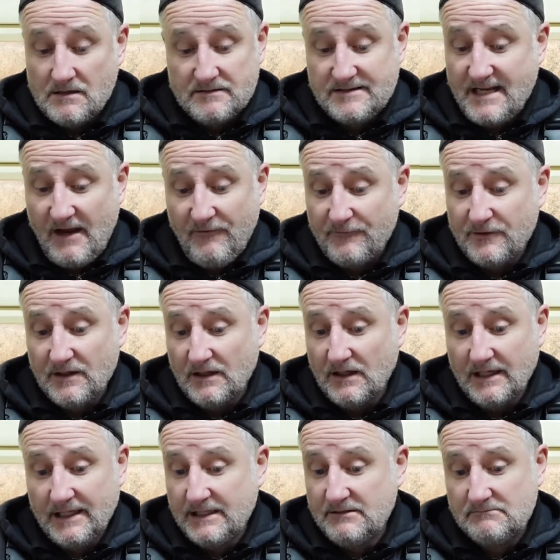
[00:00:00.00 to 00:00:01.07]

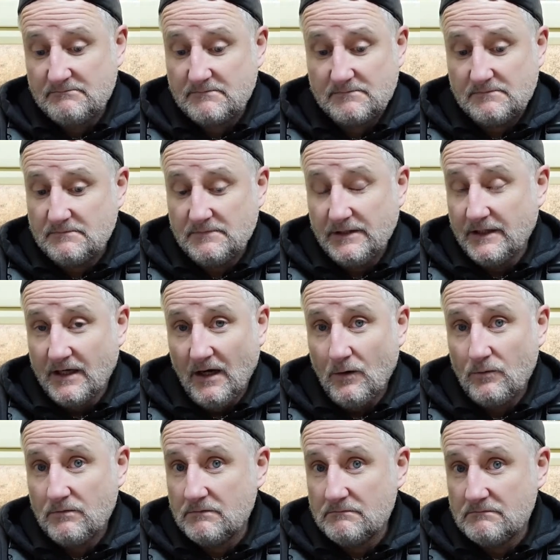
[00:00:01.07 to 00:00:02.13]
Definitely, you
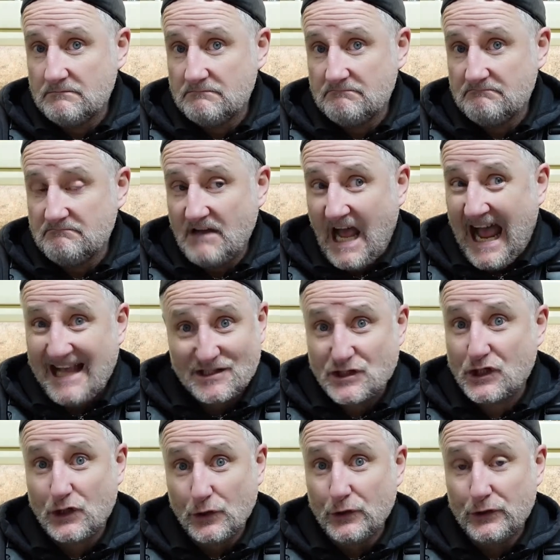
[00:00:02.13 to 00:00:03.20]
know, as
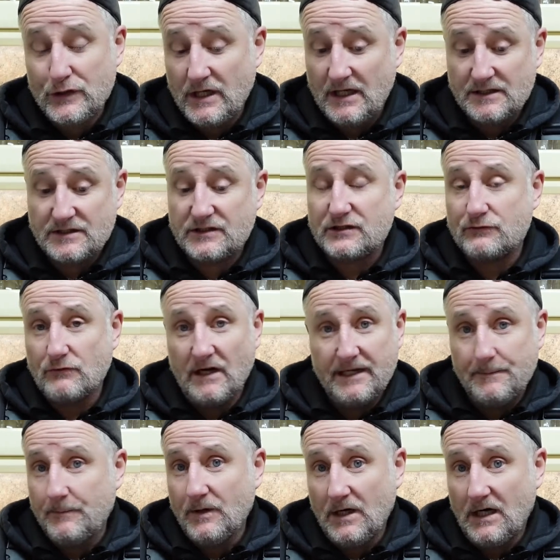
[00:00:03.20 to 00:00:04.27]
good as a
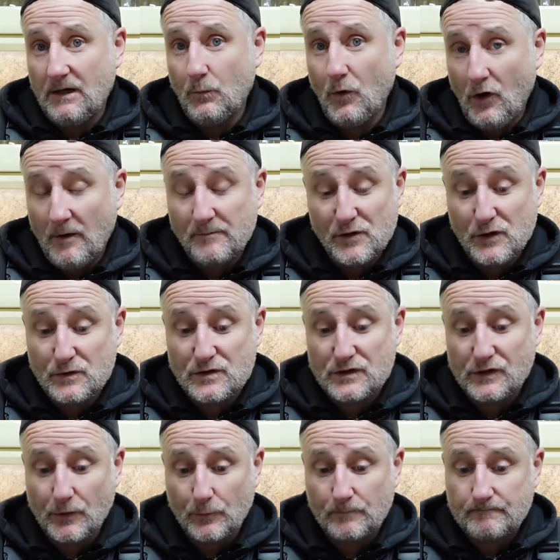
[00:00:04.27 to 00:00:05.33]
straight bar, what I'm used
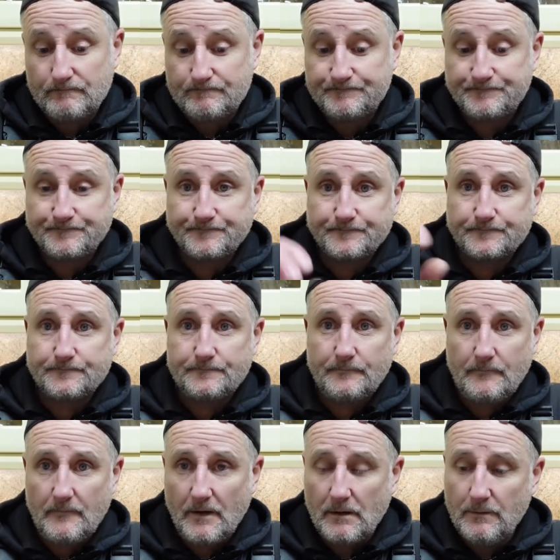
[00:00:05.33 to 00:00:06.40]
to.
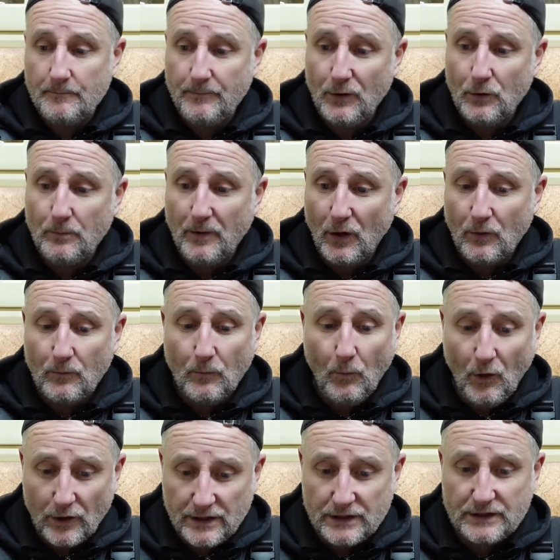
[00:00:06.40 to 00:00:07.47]
Bobo,
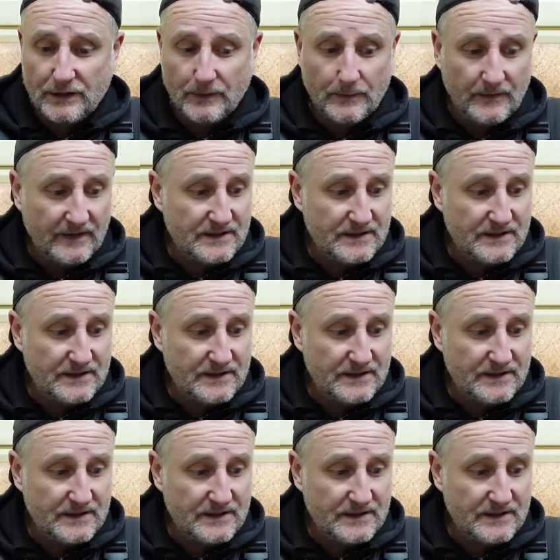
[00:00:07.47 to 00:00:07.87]
what are you doing?